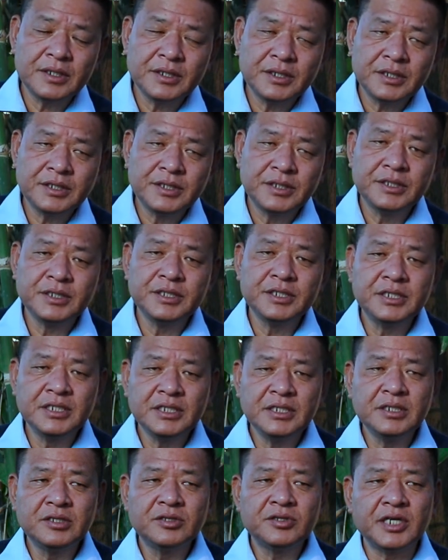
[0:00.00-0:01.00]

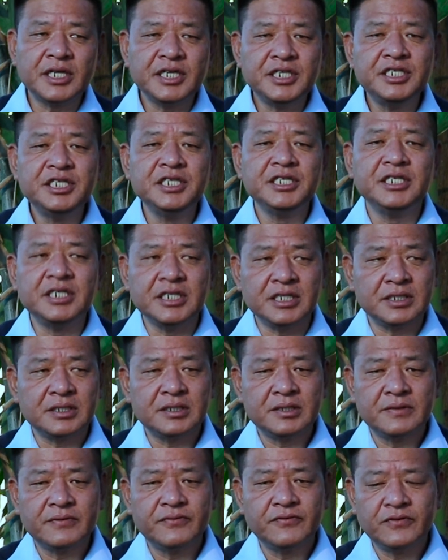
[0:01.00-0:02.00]
certain criteria
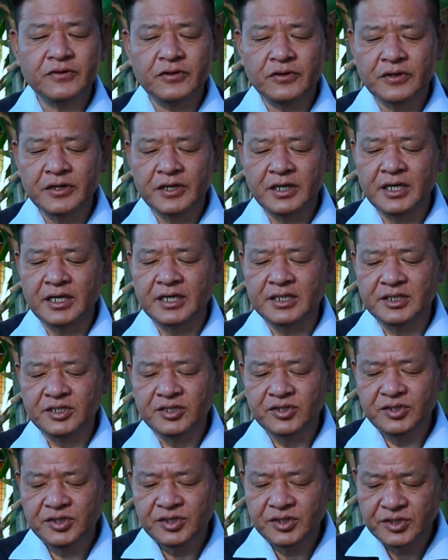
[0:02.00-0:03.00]
for a
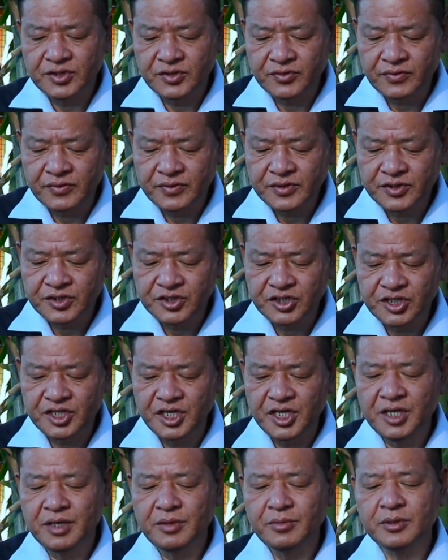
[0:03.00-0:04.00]

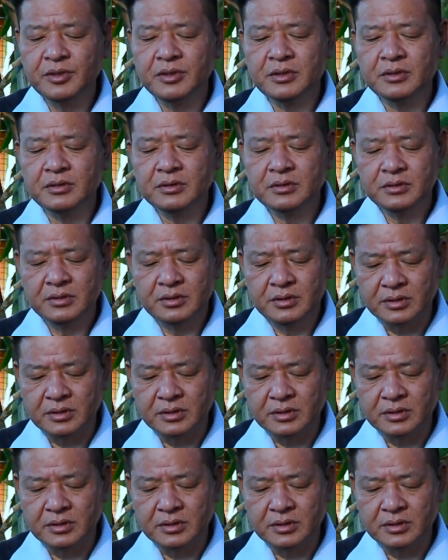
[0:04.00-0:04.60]
sustainable,